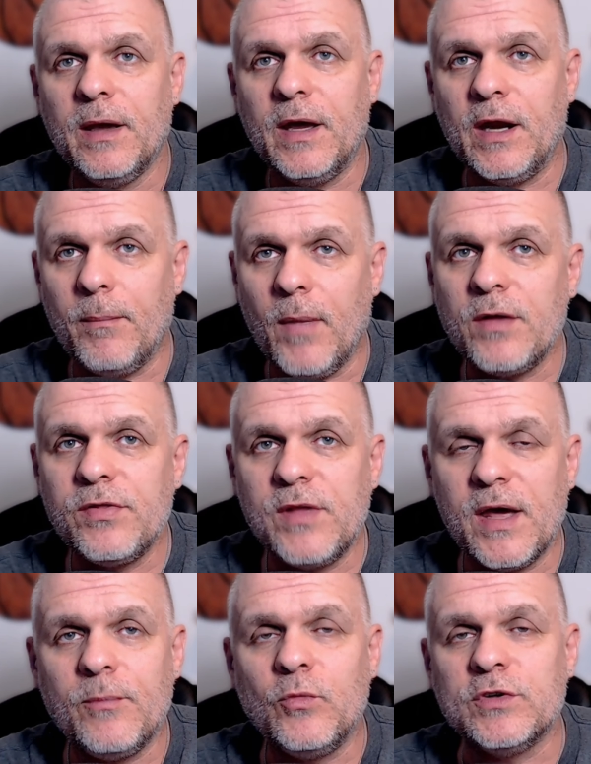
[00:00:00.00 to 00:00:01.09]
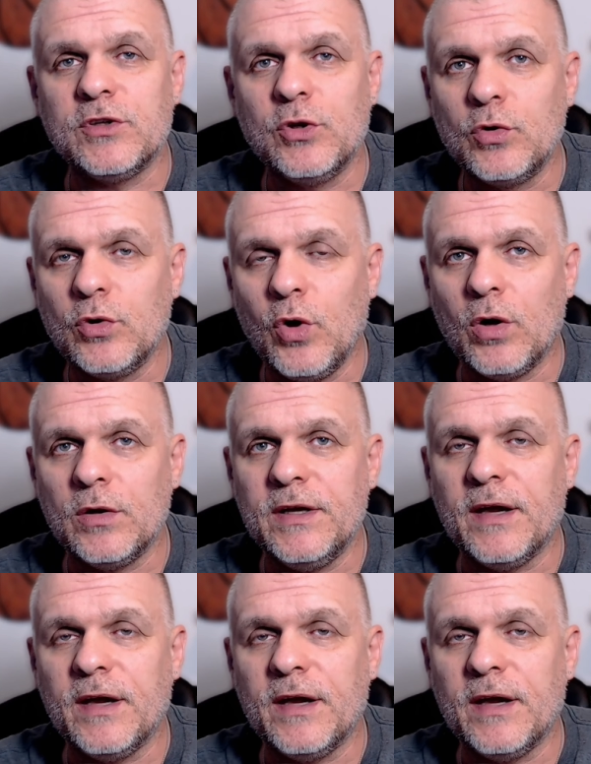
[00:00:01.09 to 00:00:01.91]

And among them was Luc Longley,